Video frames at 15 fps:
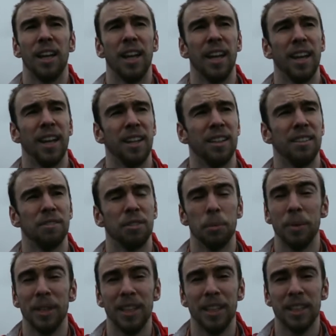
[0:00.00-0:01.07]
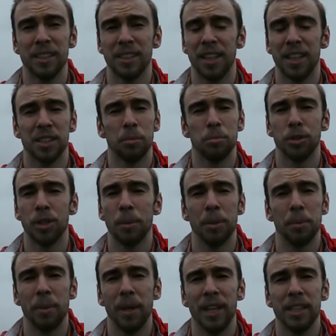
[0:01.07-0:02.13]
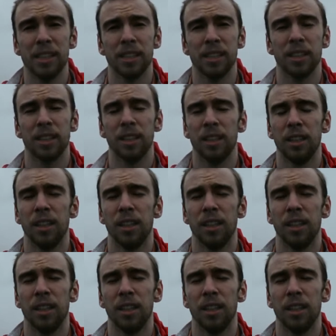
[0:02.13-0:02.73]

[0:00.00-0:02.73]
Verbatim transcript: And for me, it's like some drum and bass,